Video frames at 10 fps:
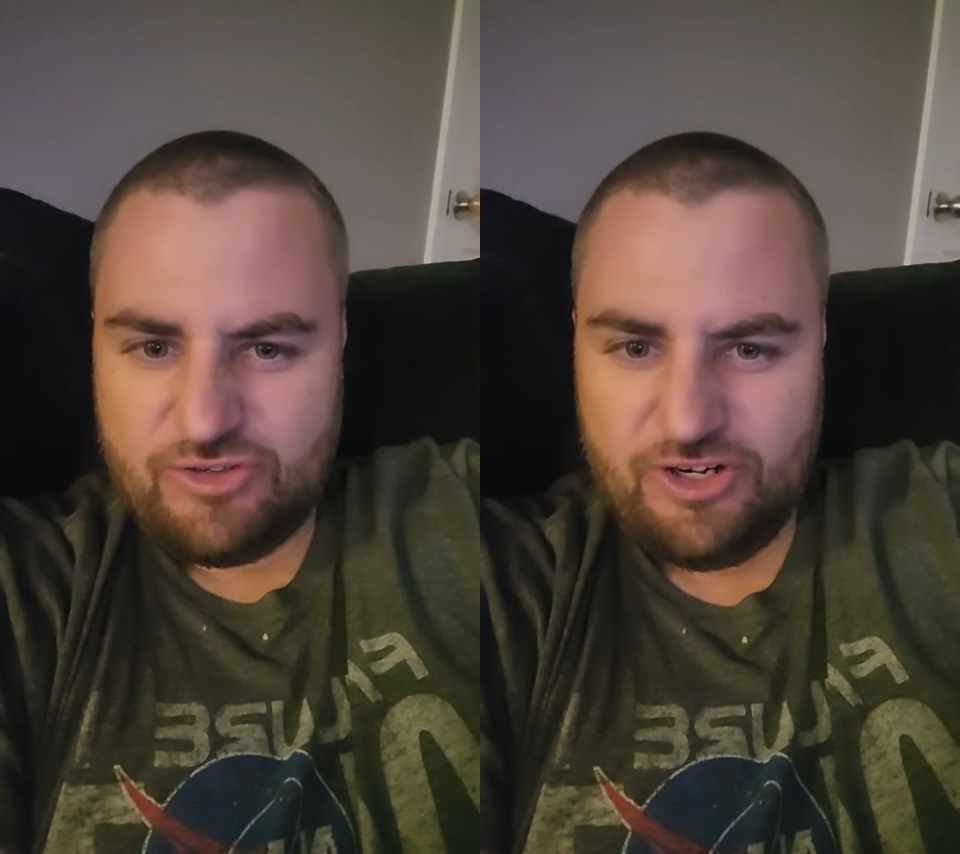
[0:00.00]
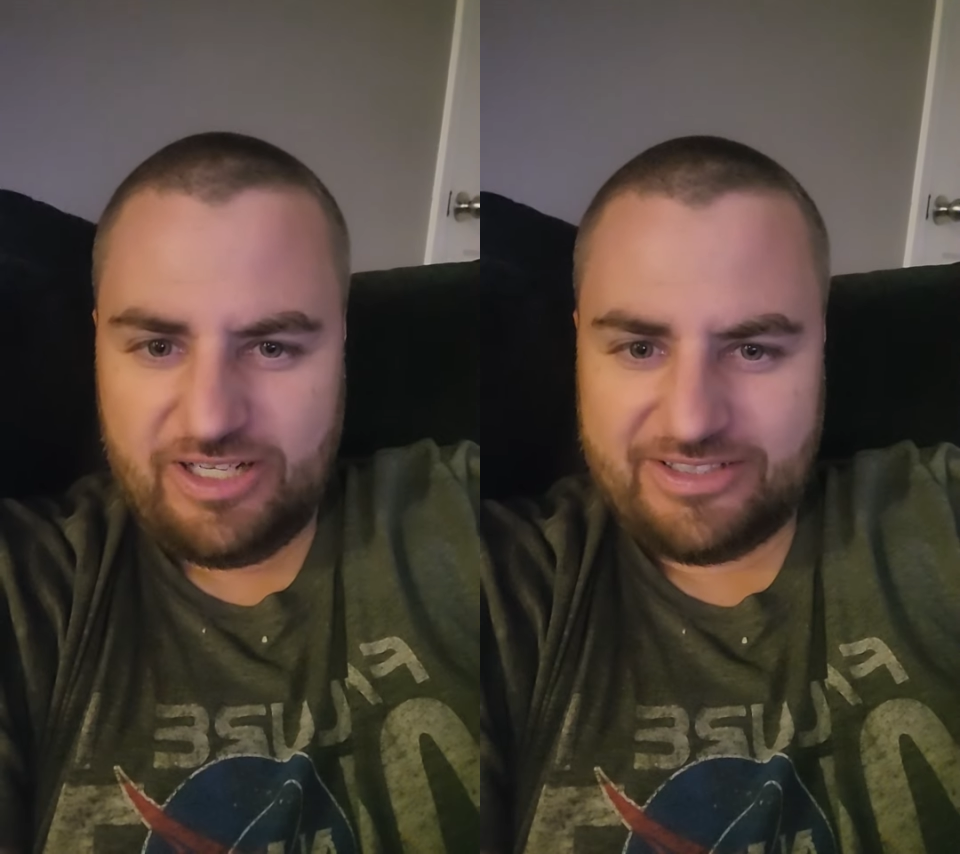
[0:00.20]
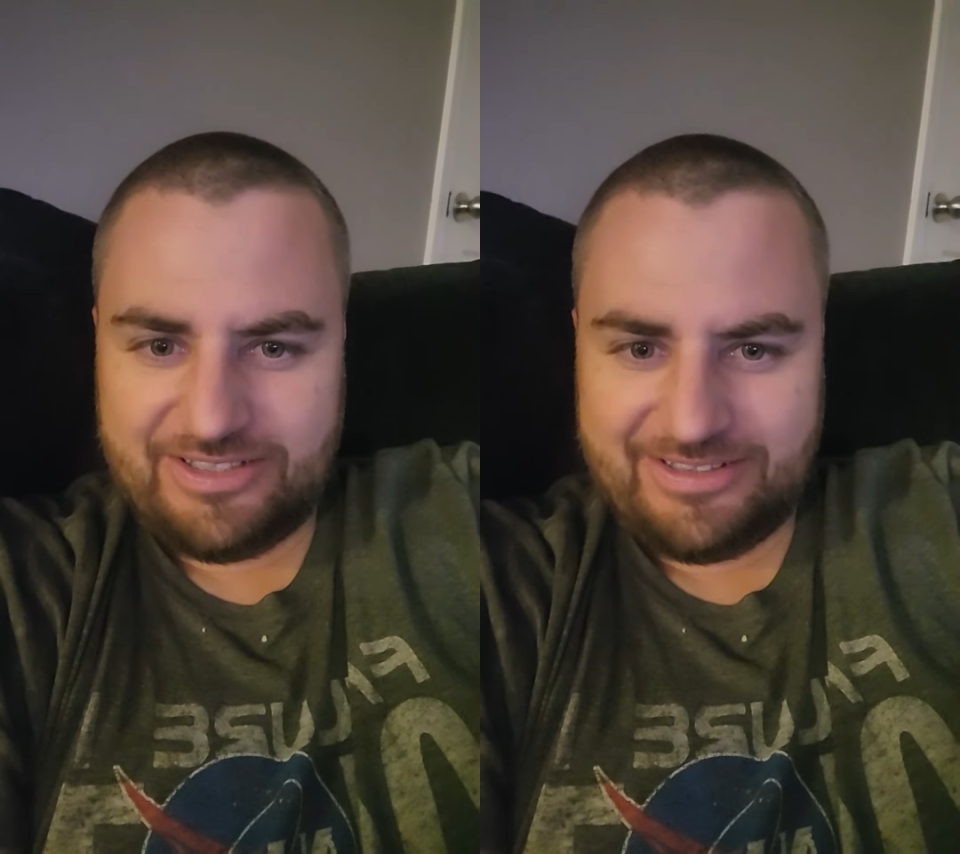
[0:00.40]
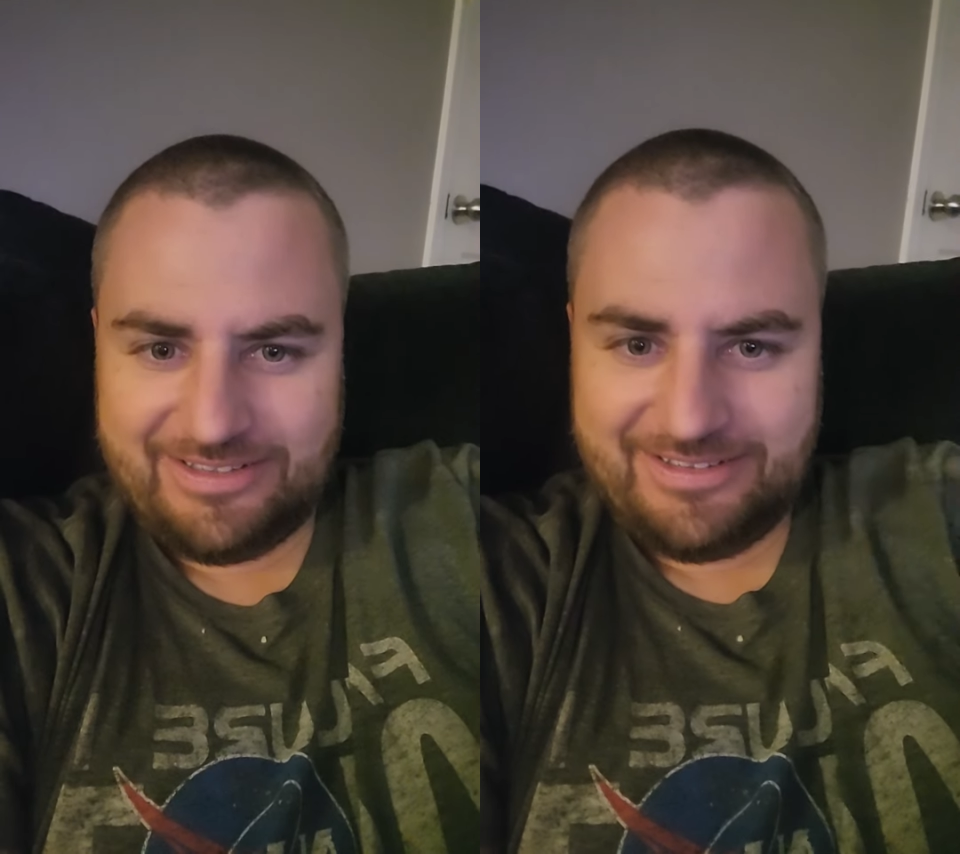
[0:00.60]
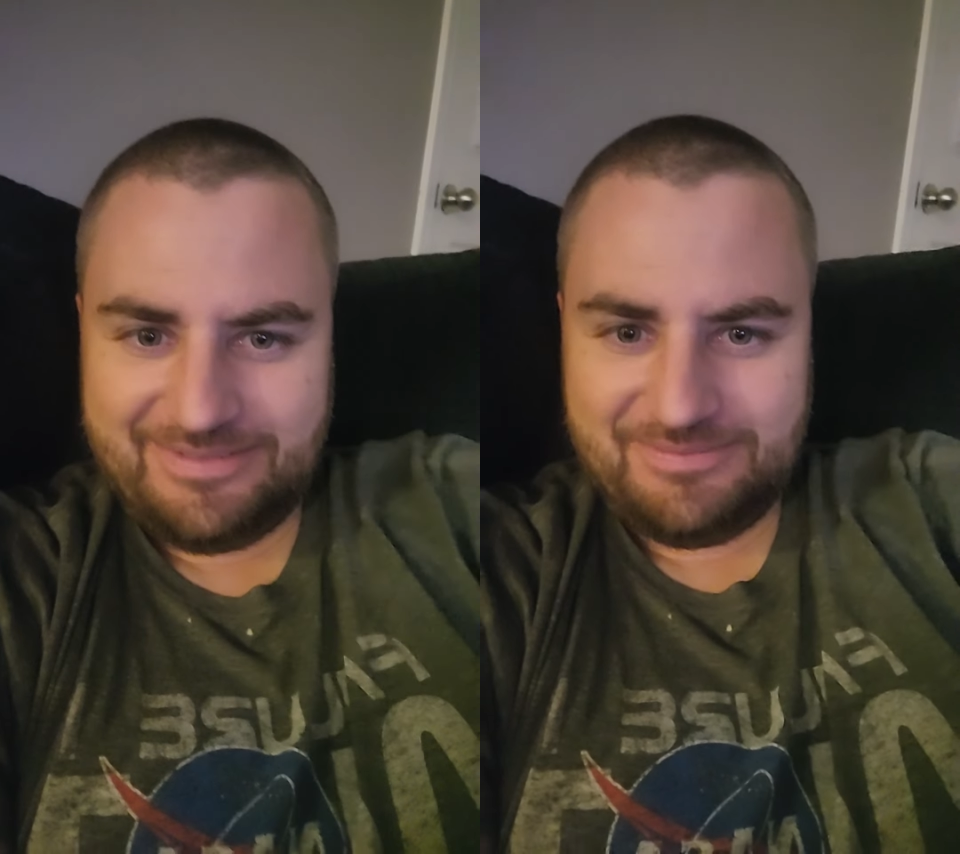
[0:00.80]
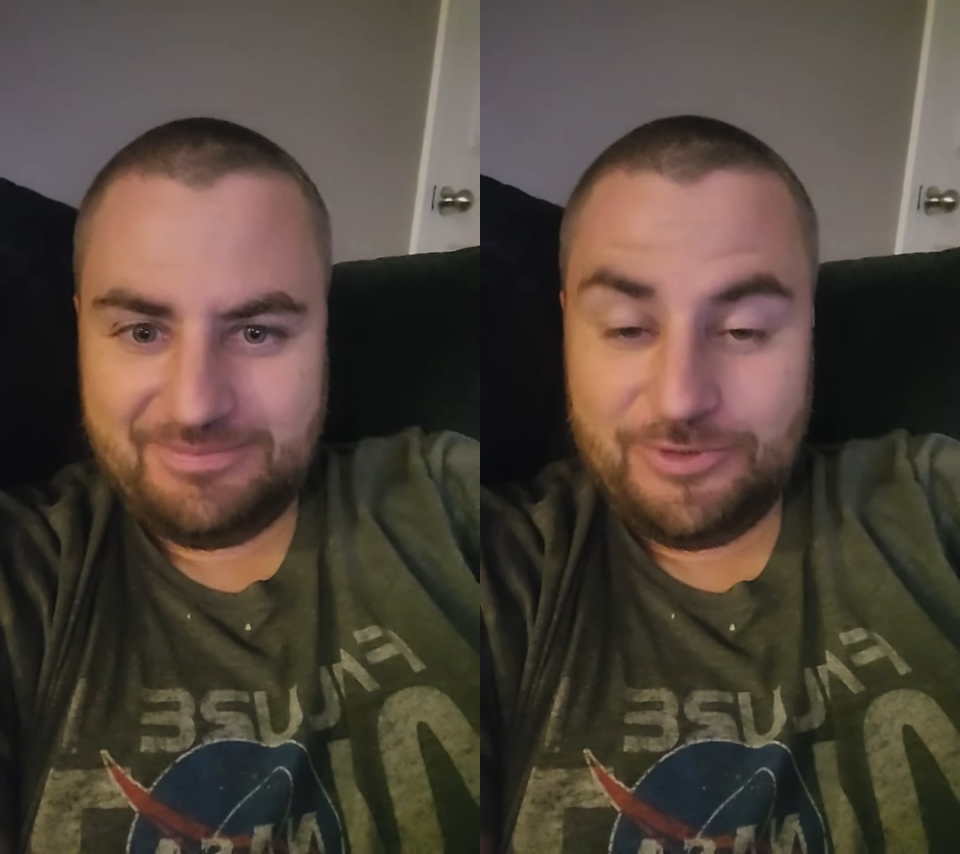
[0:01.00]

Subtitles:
crossings,